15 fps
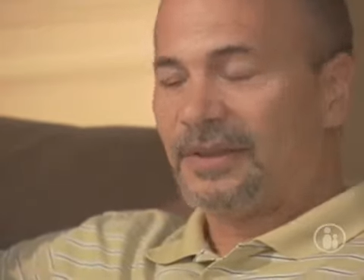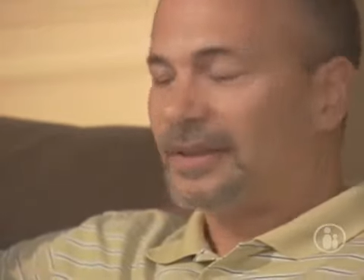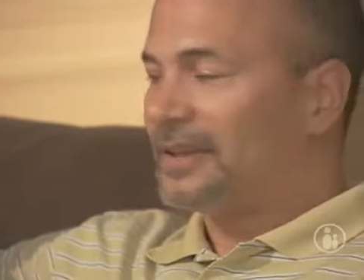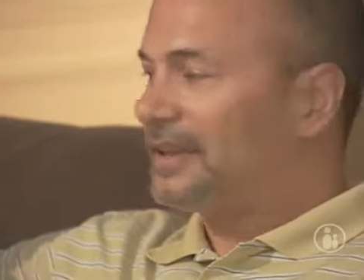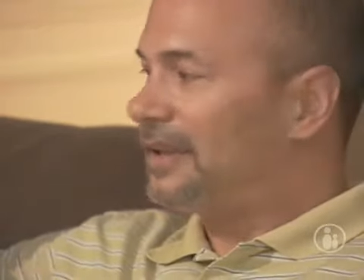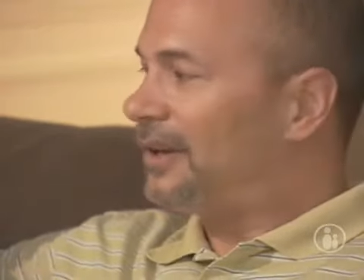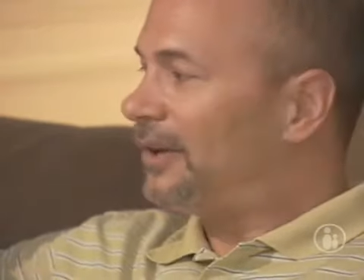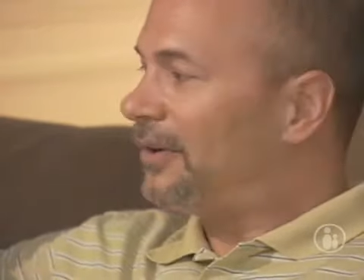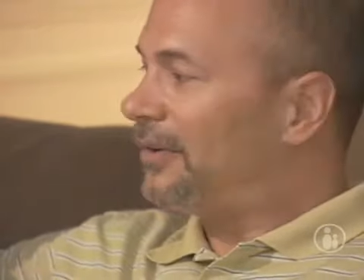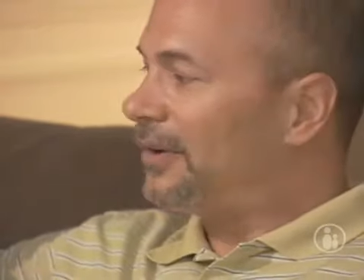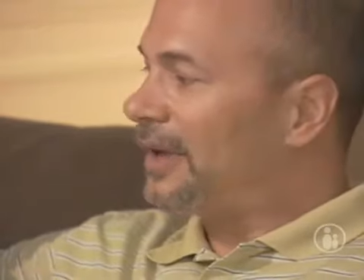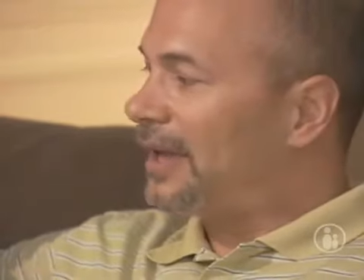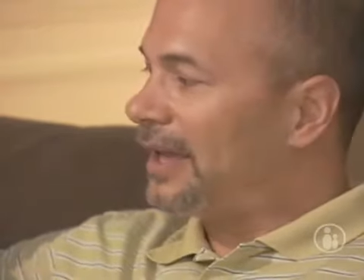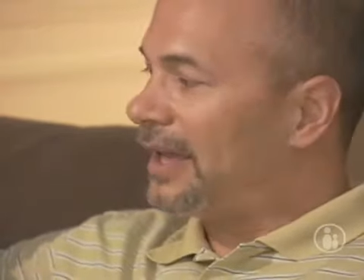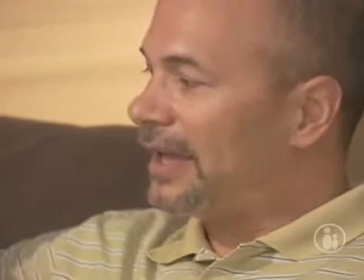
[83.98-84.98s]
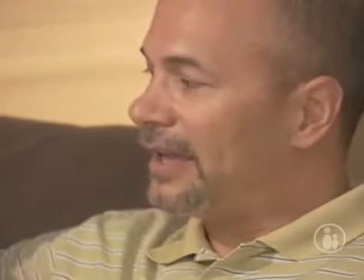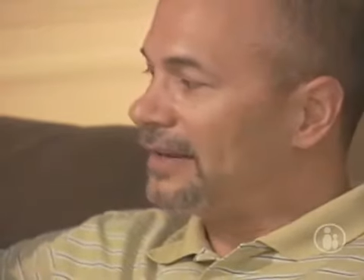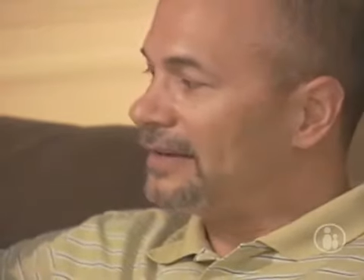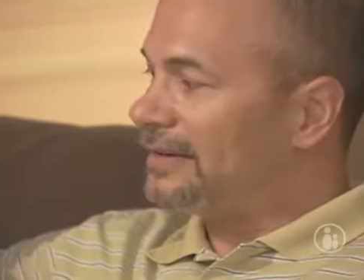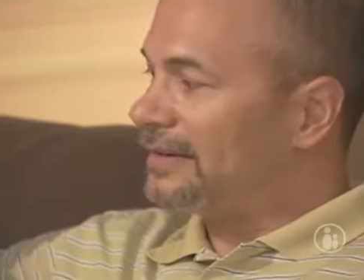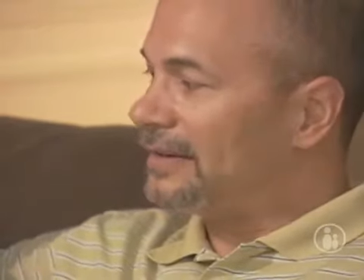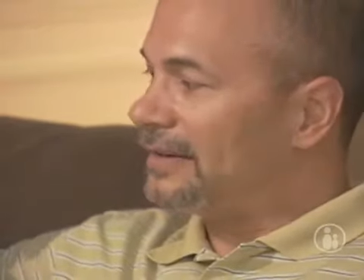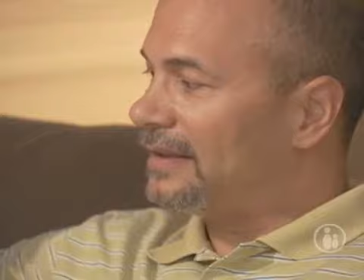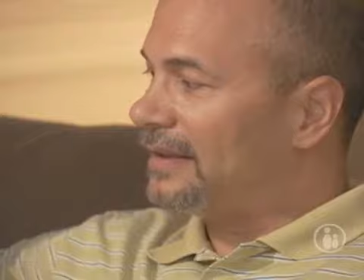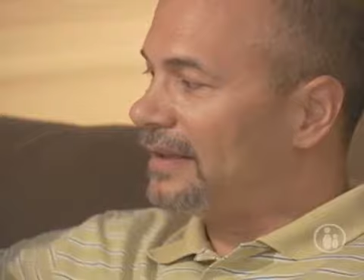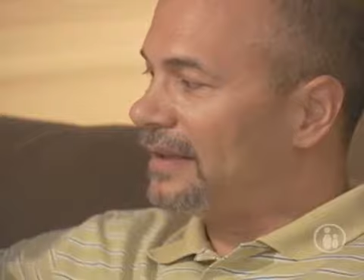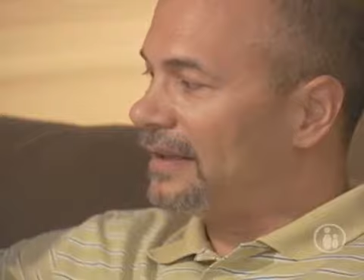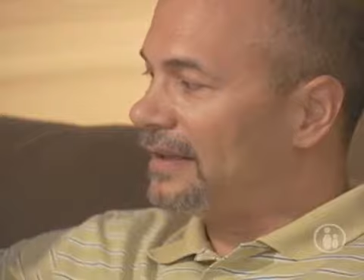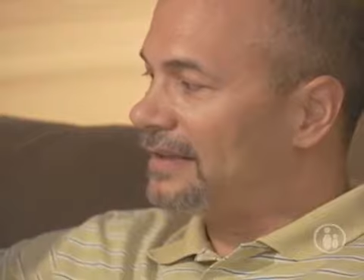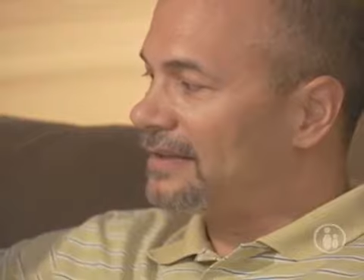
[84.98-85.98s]
you know, and
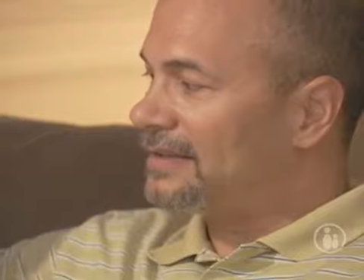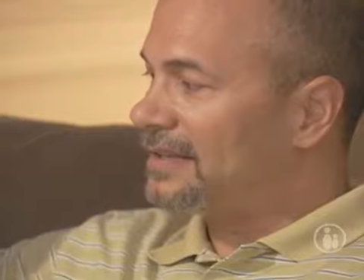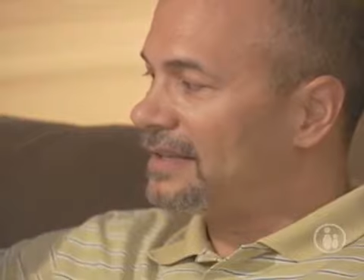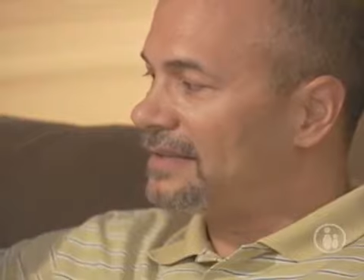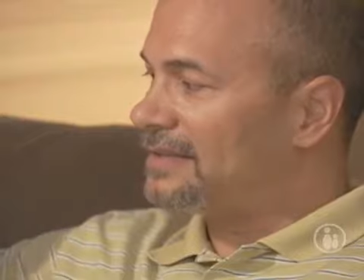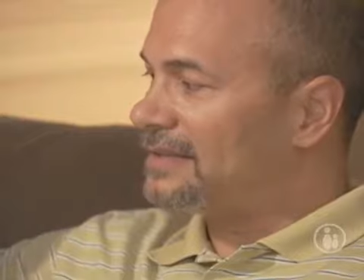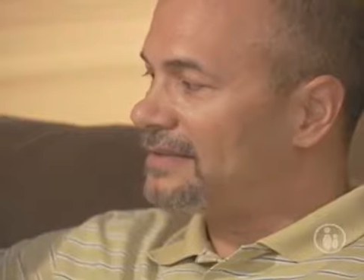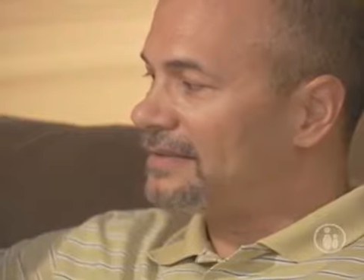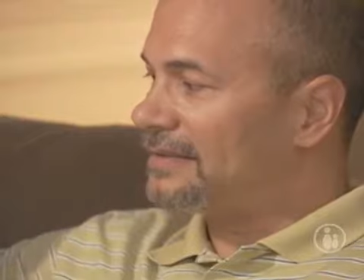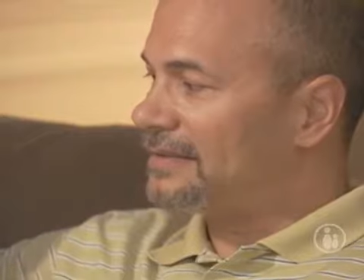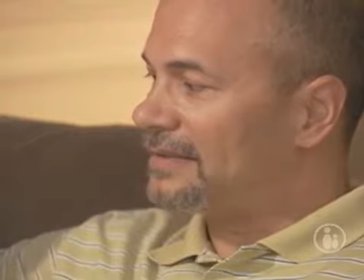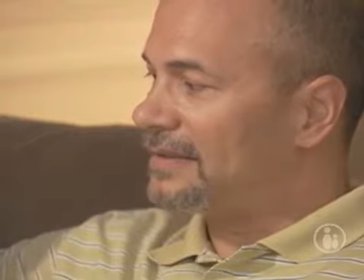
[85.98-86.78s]
since